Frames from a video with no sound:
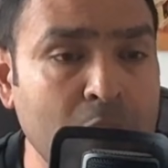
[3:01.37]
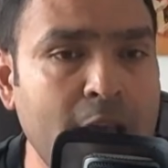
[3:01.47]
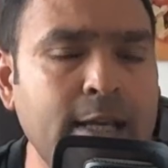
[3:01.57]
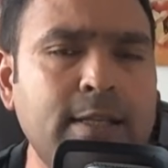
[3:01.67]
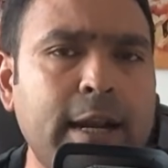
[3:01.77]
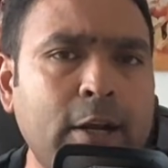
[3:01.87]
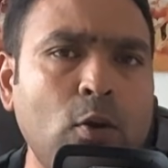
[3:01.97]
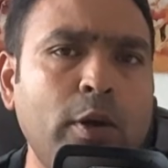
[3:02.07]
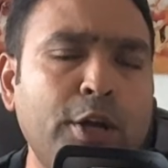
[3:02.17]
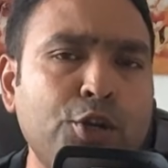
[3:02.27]
His
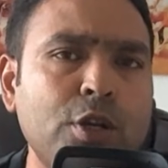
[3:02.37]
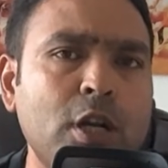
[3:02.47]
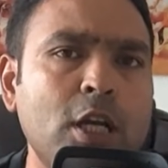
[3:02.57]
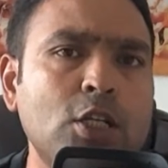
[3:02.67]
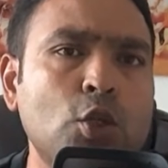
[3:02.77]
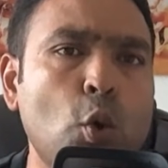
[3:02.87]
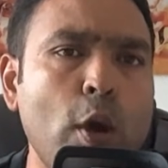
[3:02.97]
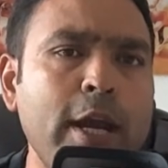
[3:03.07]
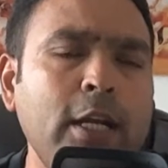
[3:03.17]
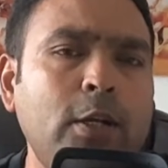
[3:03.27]
retrogression is
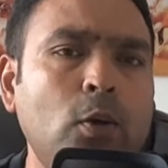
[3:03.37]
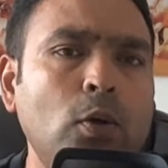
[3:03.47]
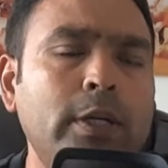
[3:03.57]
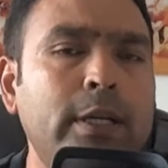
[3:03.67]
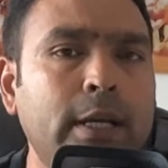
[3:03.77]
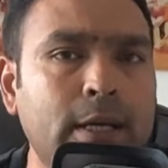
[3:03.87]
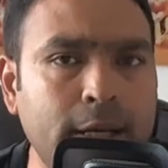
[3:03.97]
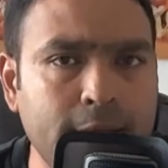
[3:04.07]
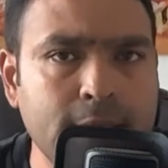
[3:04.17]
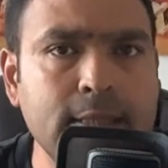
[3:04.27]
going to
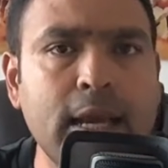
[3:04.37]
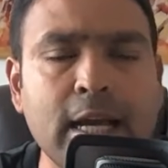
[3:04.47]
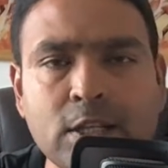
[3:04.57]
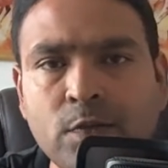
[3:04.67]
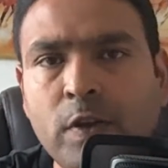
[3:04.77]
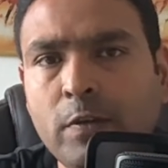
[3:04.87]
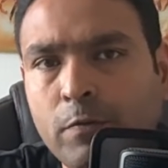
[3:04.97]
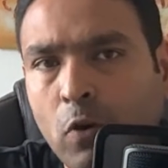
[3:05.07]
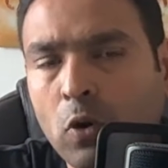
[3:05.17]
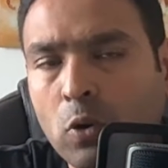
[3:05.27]
decrease as we
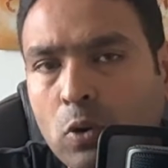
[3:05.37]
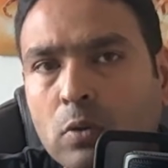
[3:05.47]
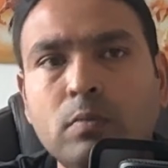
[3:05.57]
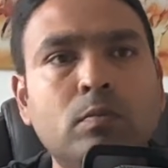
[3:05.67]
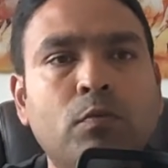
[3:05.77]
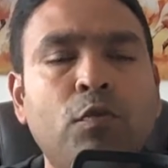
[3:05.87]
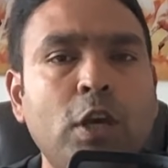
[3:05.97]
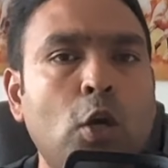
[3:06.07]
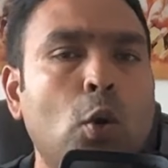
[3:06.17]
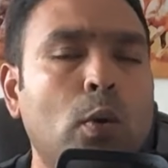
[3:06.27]
follow
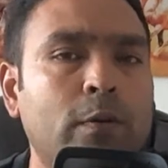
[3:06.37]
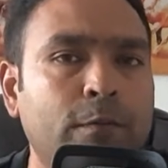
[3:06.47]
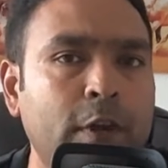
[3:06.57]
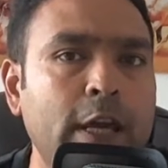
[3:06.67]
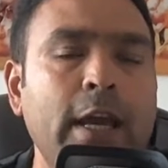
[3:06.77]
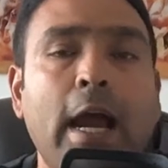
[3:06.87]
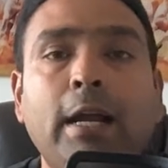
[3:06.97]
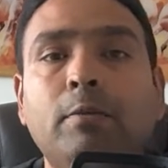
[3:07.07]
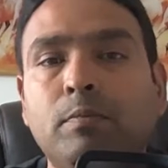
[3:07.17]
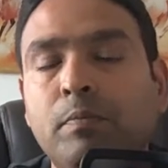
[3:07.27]
week over week,
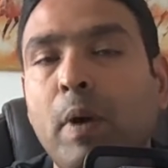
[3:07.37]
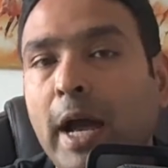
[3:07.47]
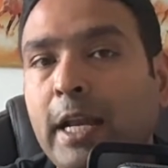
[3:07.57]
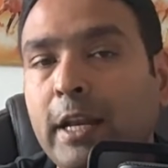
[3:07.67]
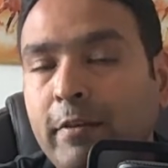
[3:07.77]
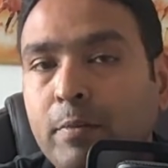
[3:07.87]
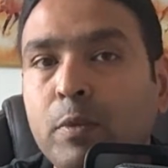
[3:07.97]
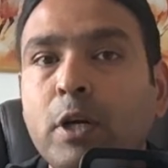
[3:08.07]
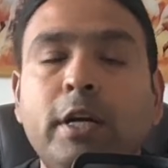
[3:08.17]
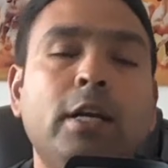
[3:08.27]
and by
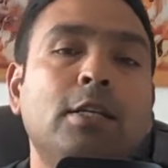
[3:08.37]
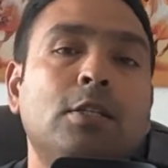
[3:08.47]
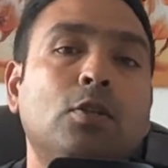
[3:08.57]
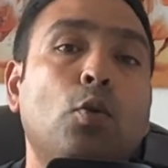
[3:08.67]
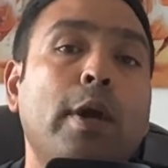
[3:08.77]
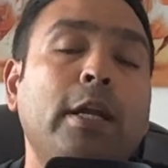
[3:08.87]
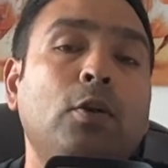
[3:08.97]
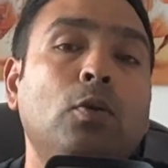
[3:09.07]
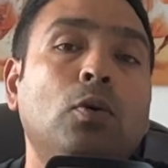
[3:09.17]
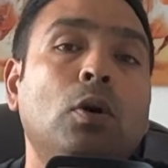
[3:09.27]
November, it is going
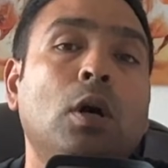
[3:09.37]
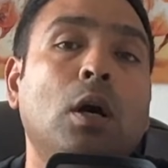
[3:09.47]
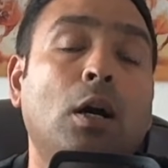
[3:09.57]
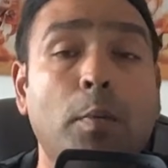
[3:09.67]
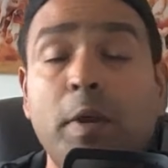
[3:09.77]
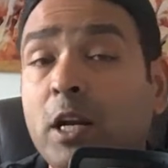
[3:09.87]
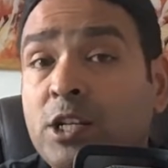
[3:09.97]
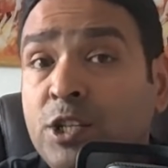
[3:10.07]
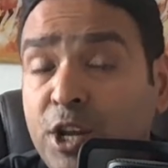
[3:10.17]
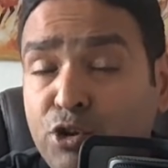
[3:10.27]
to come in a
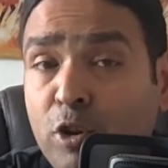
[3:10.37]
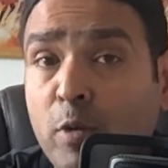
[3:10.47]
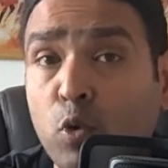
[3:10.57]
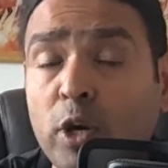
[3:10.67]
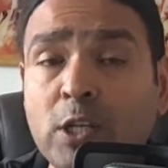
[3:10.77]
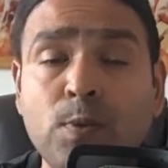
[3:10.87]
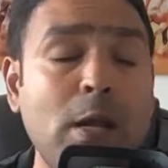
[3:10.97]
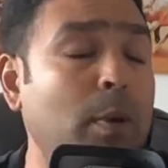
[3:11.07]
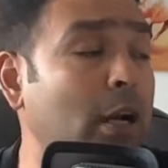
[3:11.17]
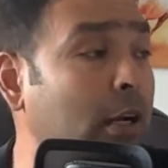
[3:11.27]
stationary mode as
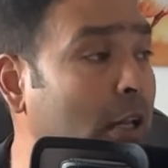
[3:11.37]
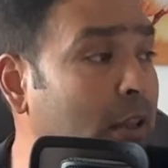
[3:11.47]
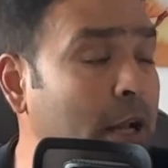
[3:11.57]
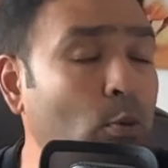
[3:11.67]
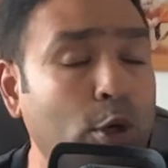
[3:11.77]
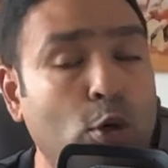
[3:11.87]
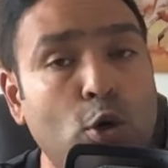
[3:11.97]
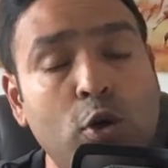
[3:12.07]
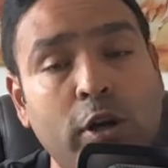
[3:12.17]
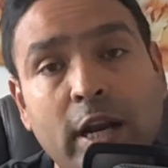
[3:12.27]
well. But until then, what you're
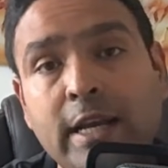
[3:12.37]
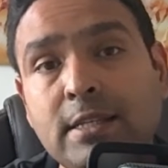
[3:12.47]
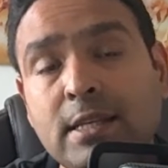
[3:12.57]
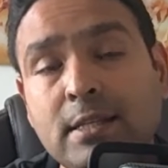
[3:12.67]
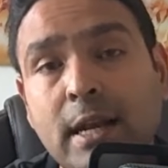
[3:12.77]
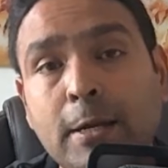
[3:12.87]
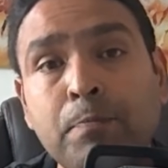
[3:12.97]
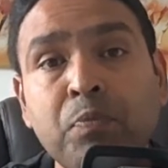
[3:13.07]
going to realize is that